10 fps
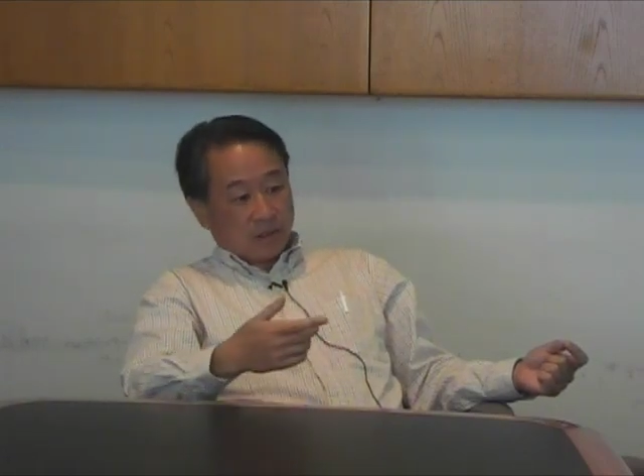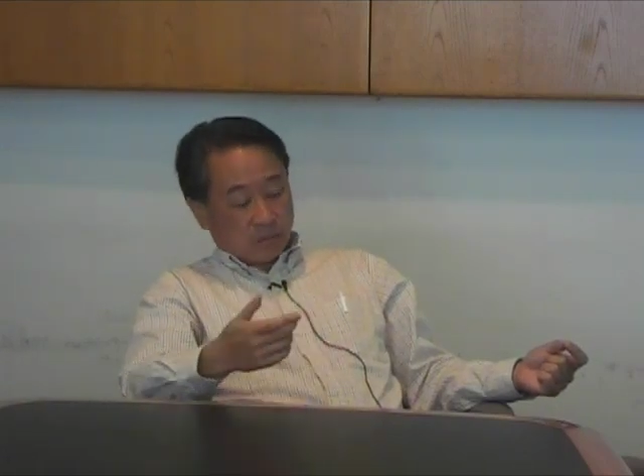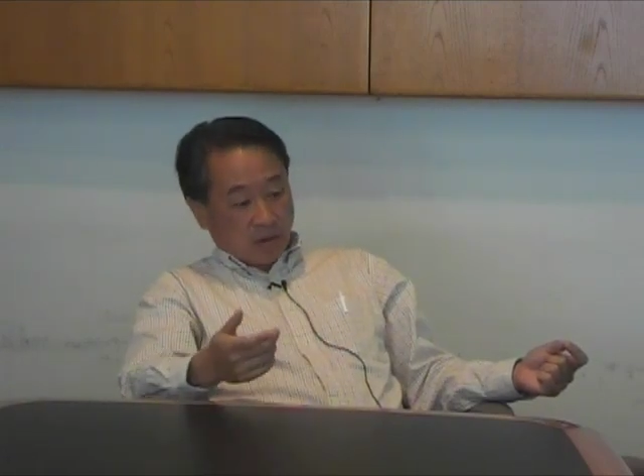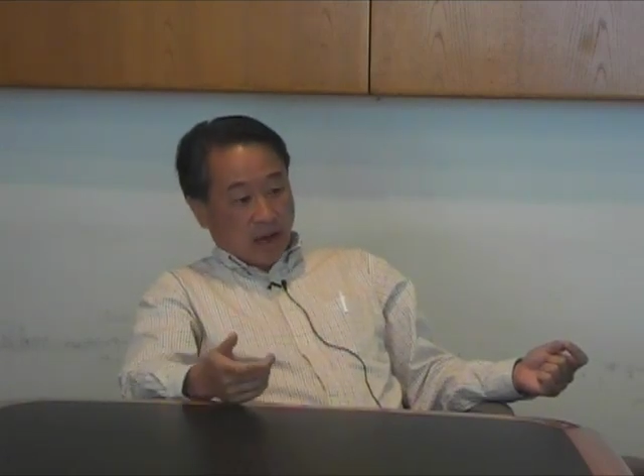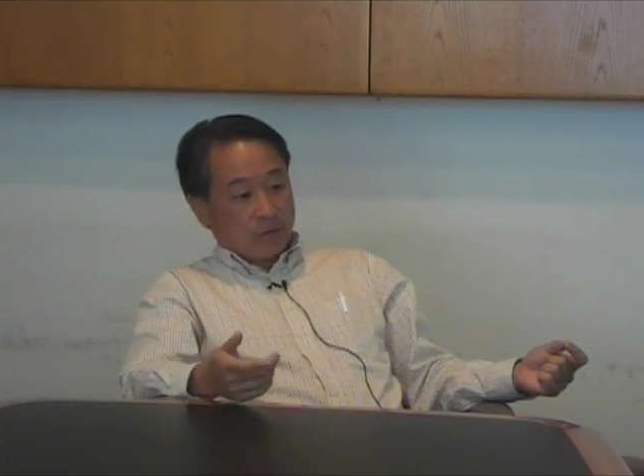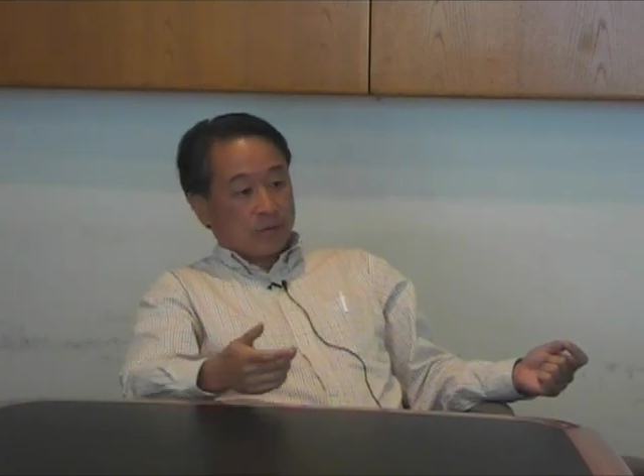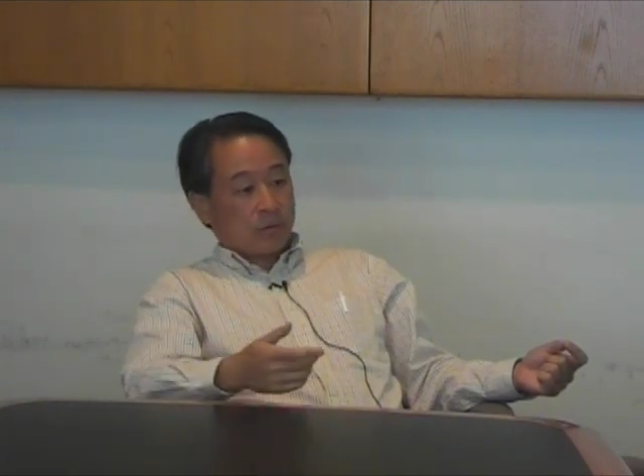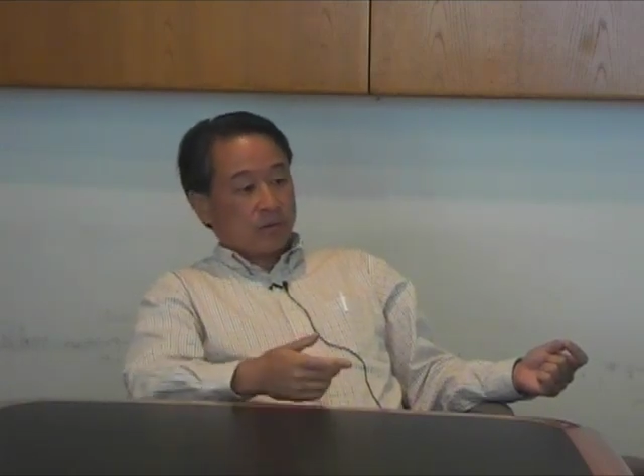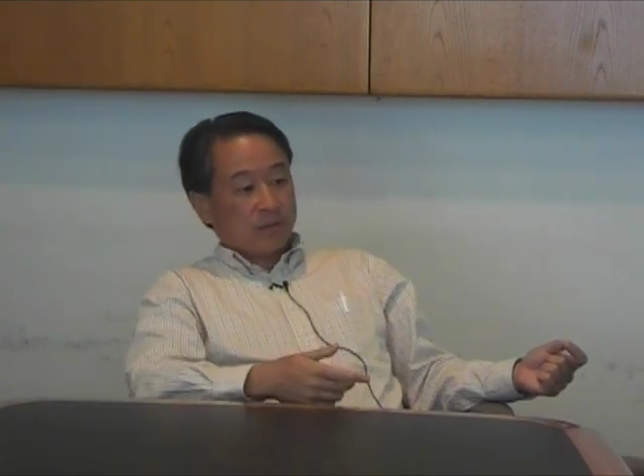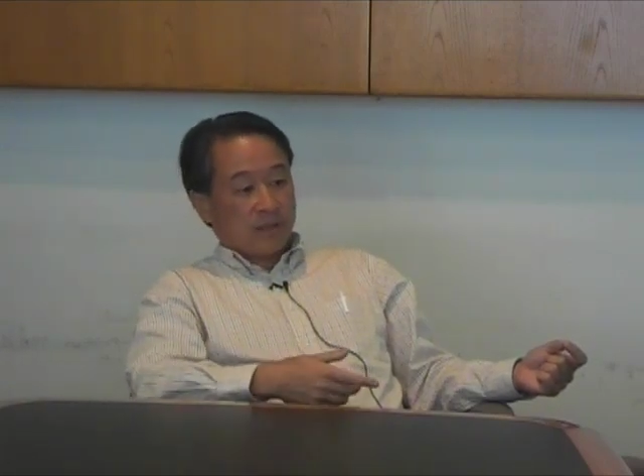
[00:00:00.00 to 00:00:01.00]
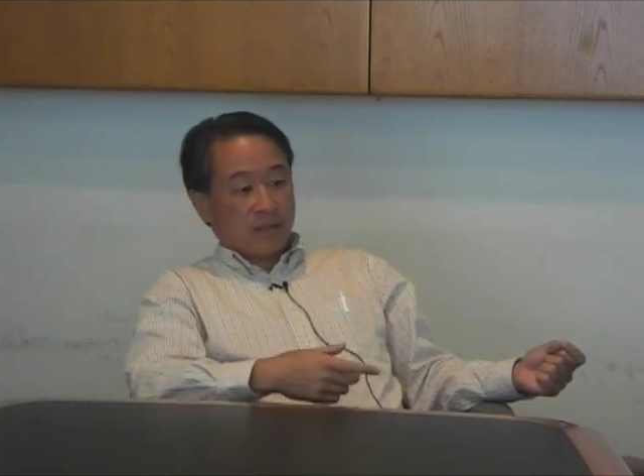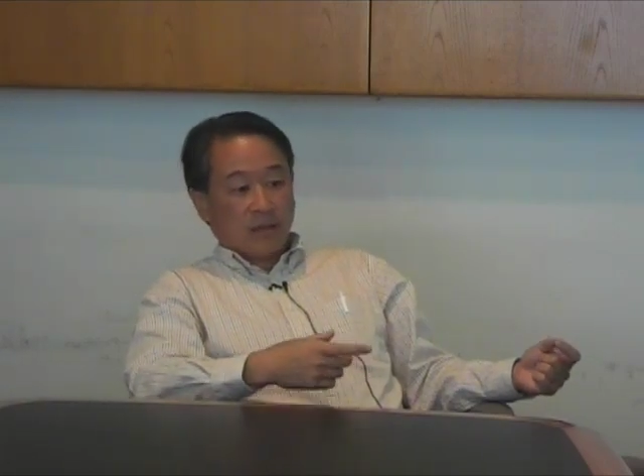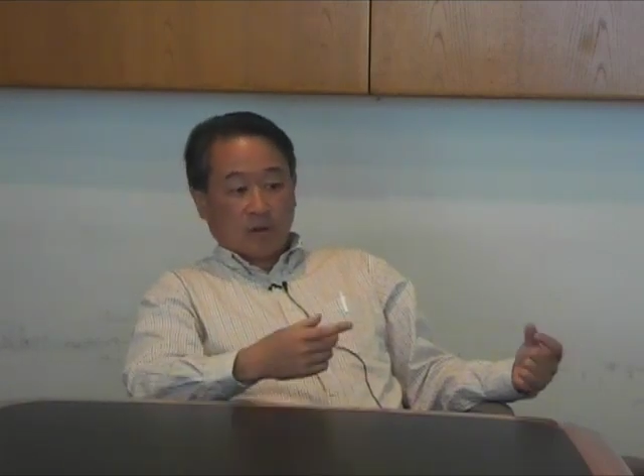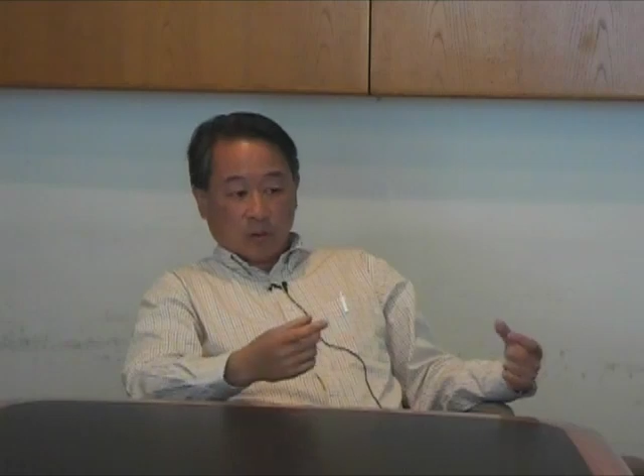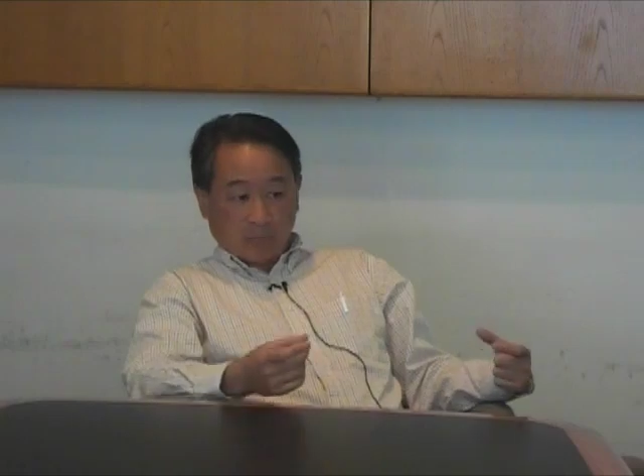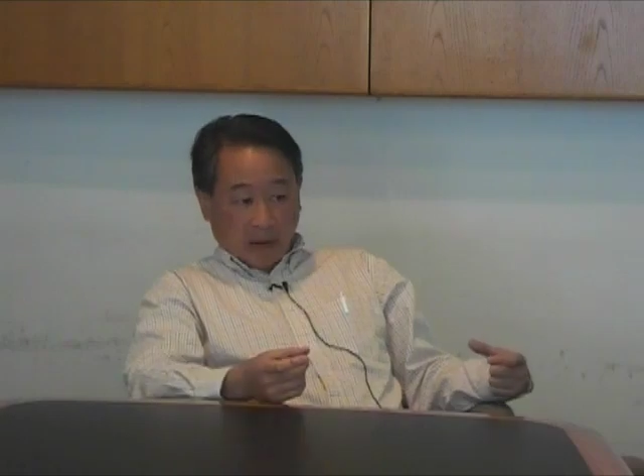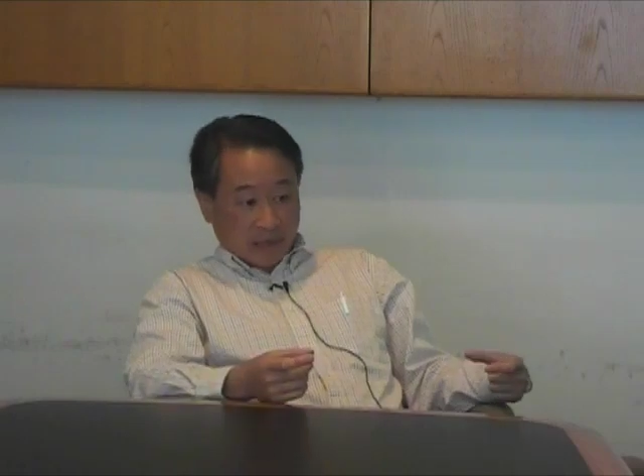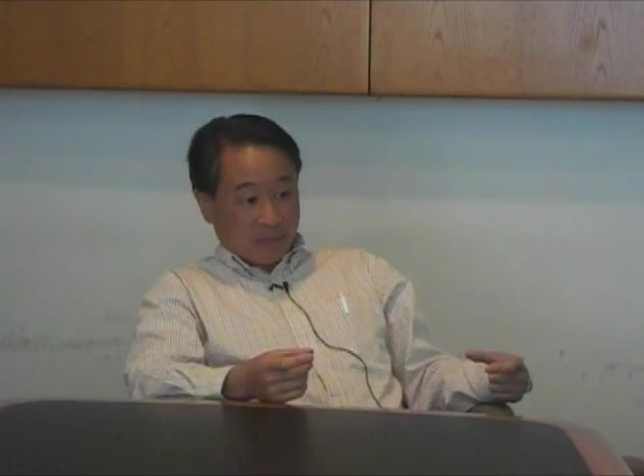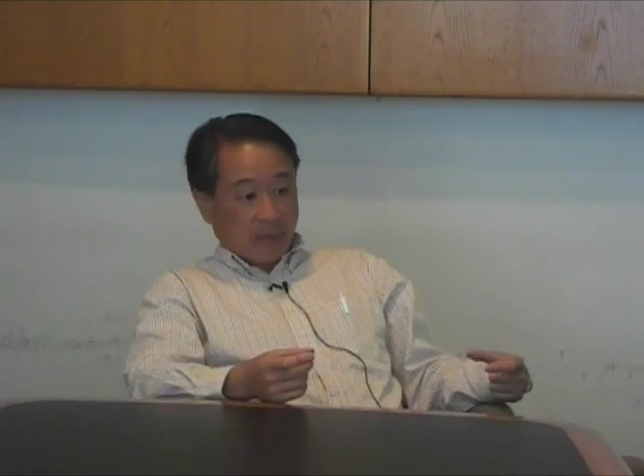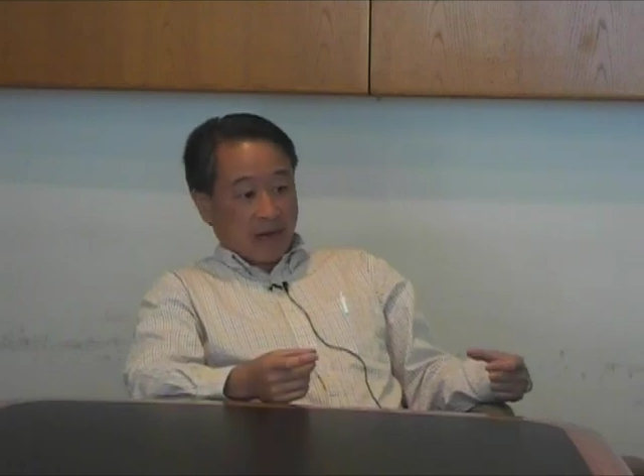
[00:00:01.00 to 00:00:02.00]
through outsourcing, or
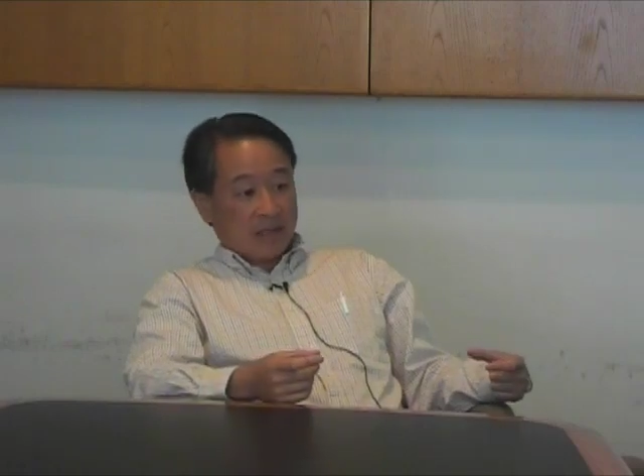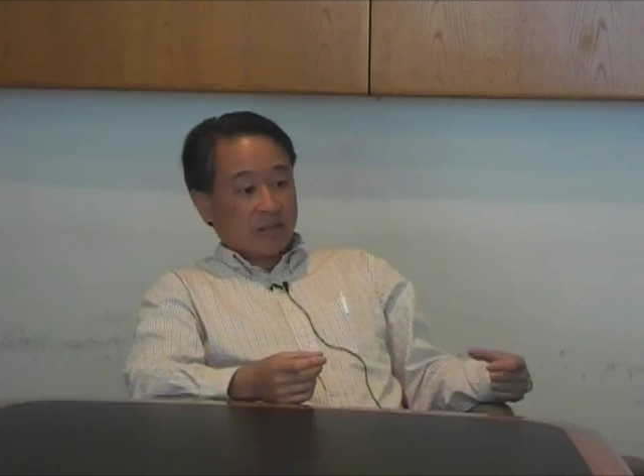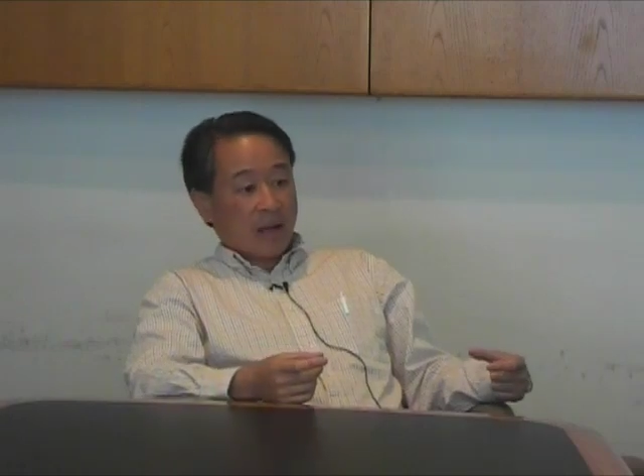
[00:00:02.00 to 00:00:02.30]
by combining